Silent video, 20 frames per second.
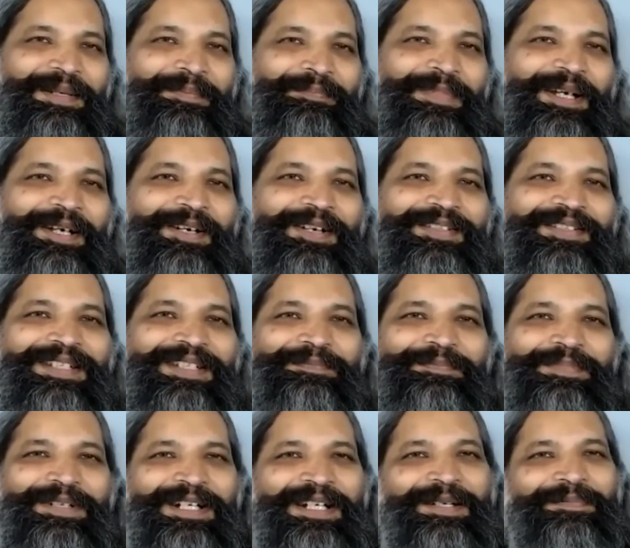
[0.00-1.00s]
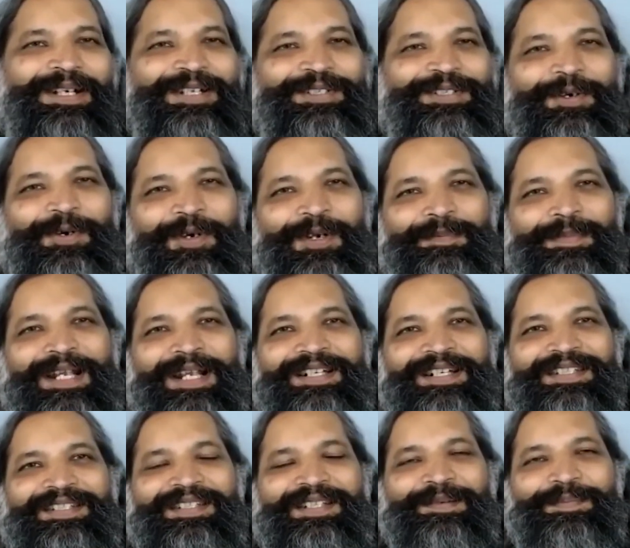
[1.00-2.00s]
Because in pretty much all my
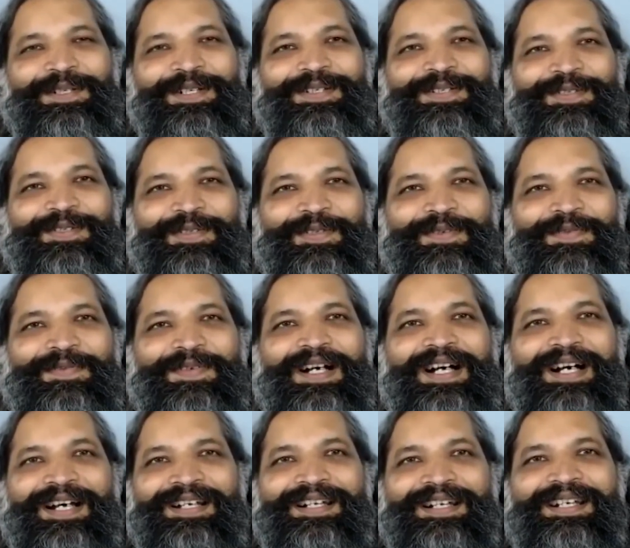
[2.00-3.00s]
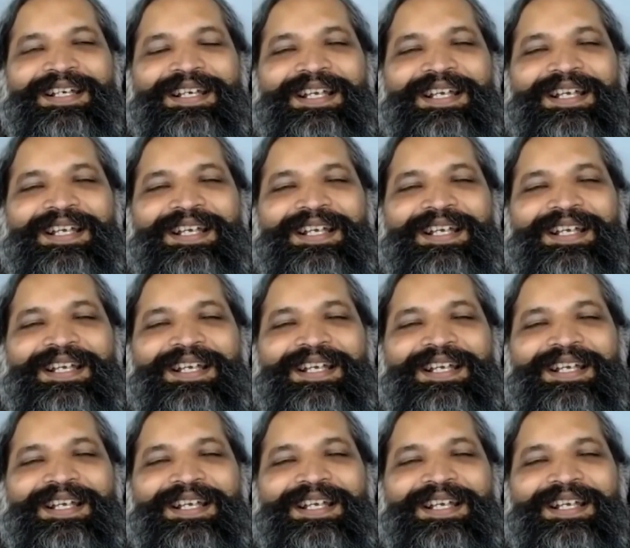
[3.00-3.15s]
descriptions so far,